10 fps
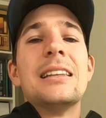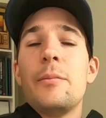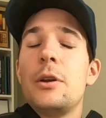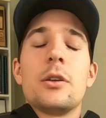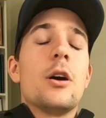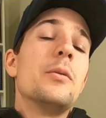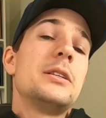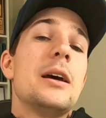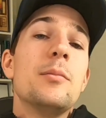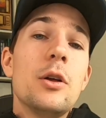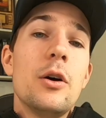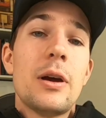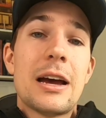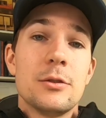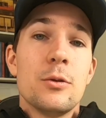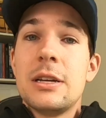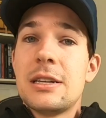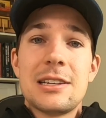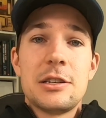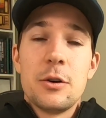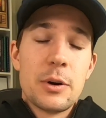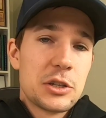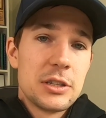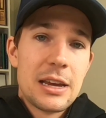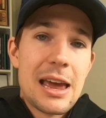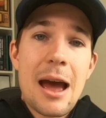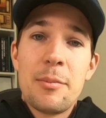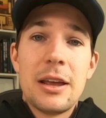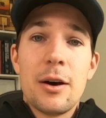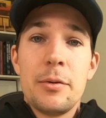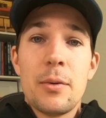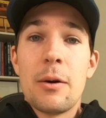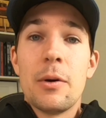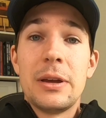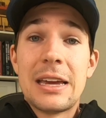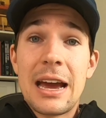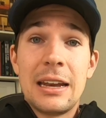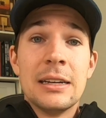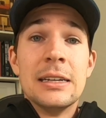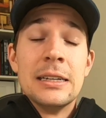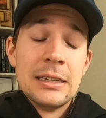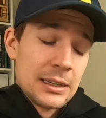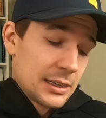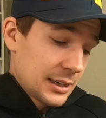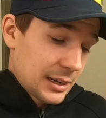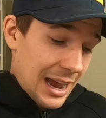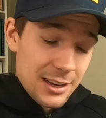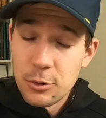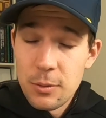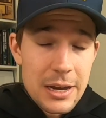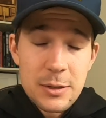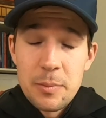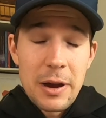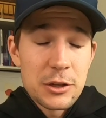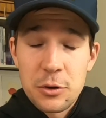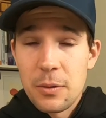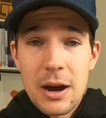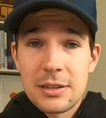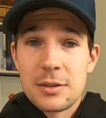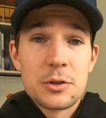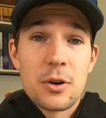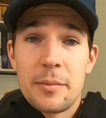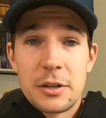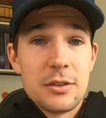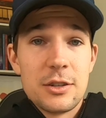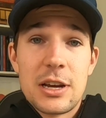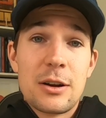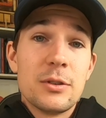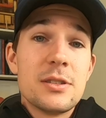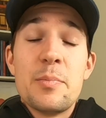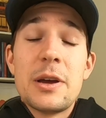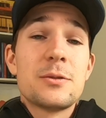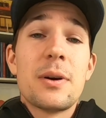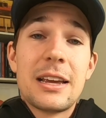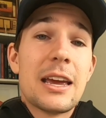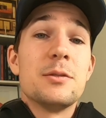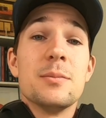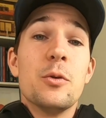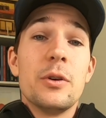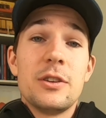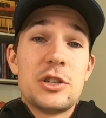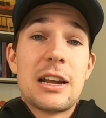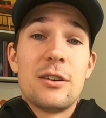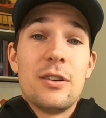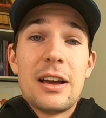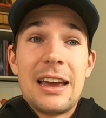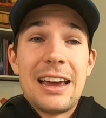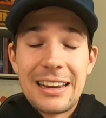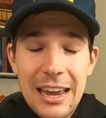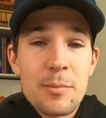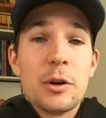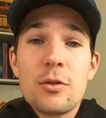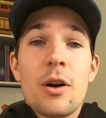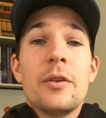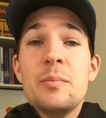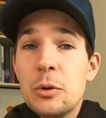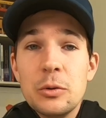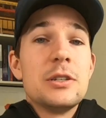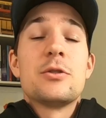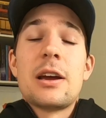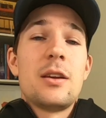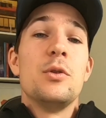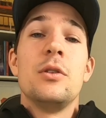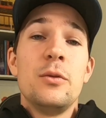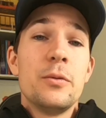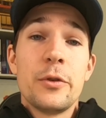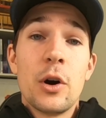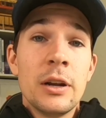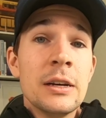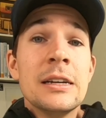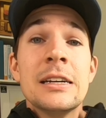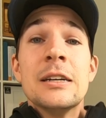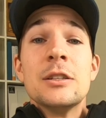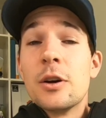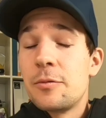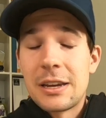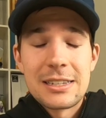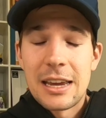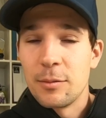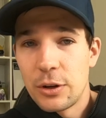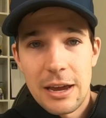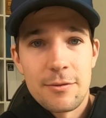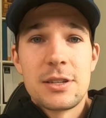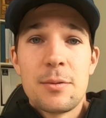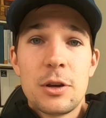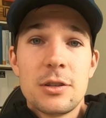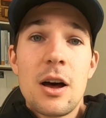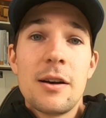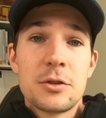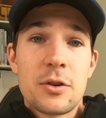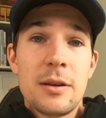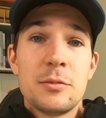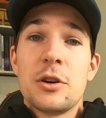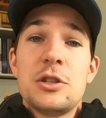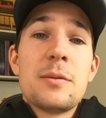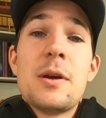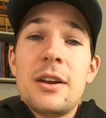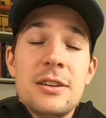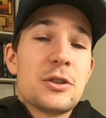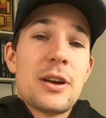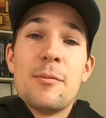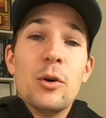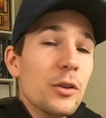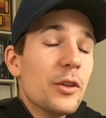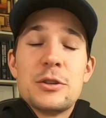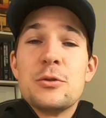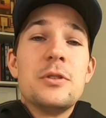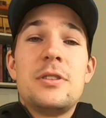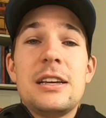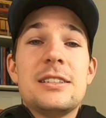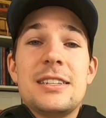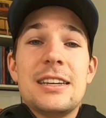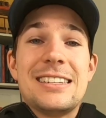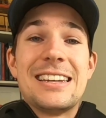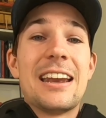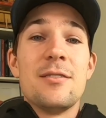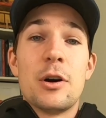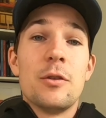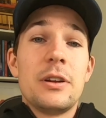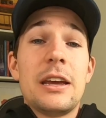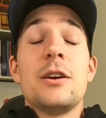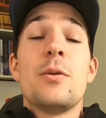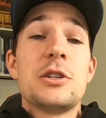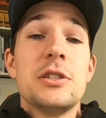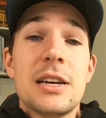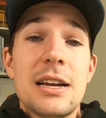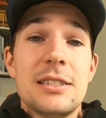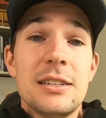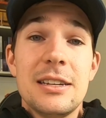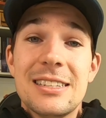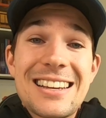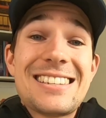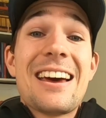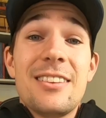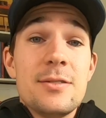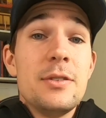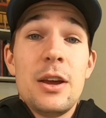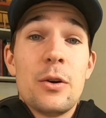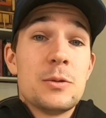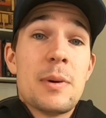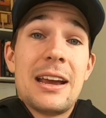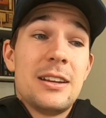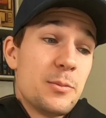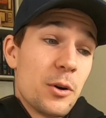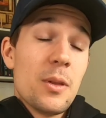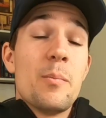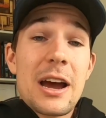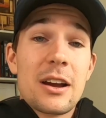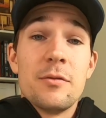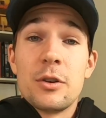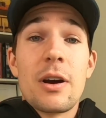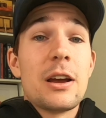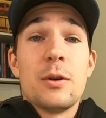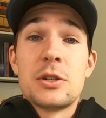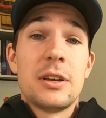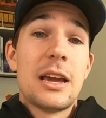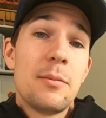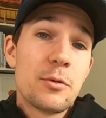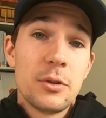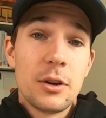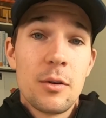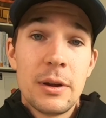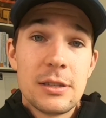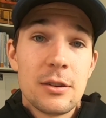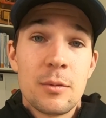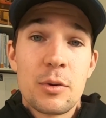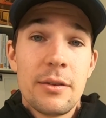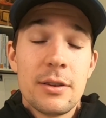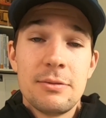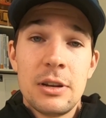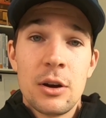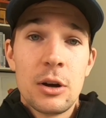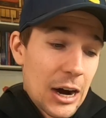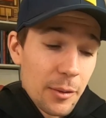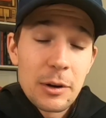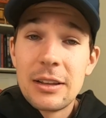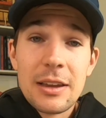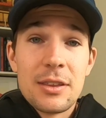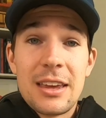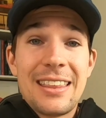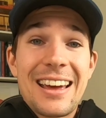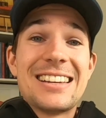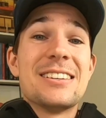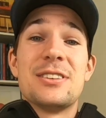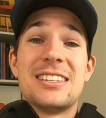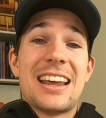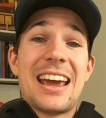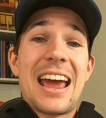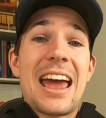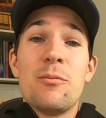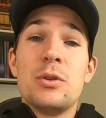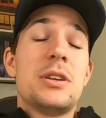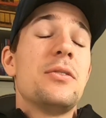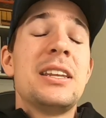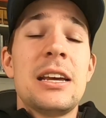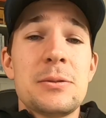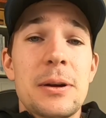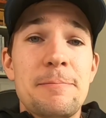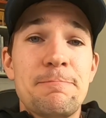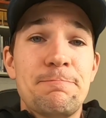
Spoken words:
Let me know in the comments down below. As always, ask your questions there. Happy to help you out where we can. As always, make sure you are subscribing to the channel. It's the best way to keep supporting the channel and keep it growing, build this great community we've got. Don't forget to keep looking out for some of those live streams. Go check me out on Instagram. All of those good things to get involved and get your questions answered, because that's how this video is made, is on the back of a great question that came through the comments on a previous video. I'm going to leave it there. That is it for today, and we'll see you in the next one.